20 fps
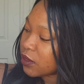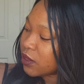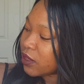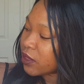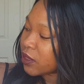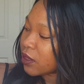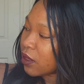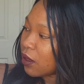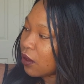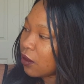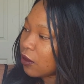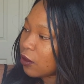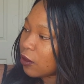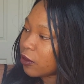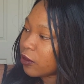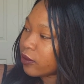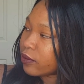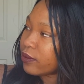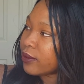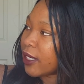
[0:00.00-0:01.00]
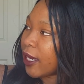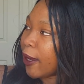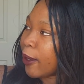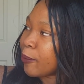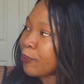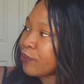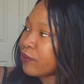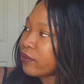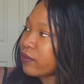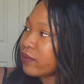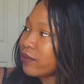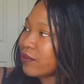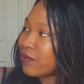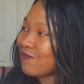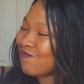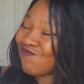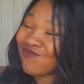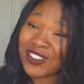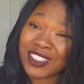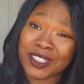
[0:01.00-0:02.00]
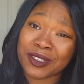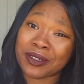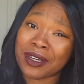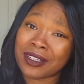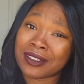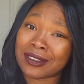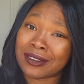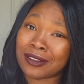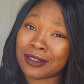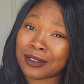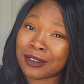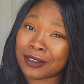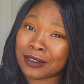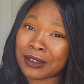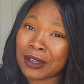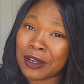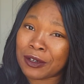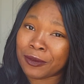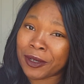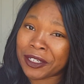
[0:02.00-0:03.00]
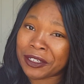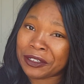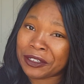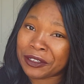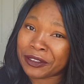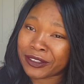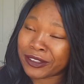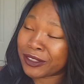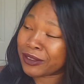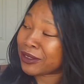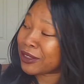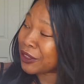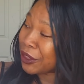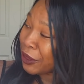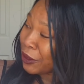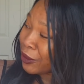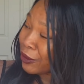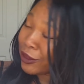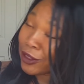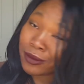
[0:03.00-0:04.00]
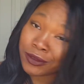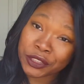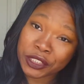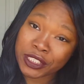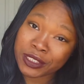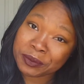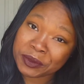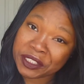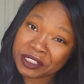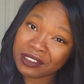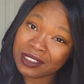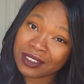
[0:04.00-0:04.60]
So yeah, still has a long way to go though, so don't judge me.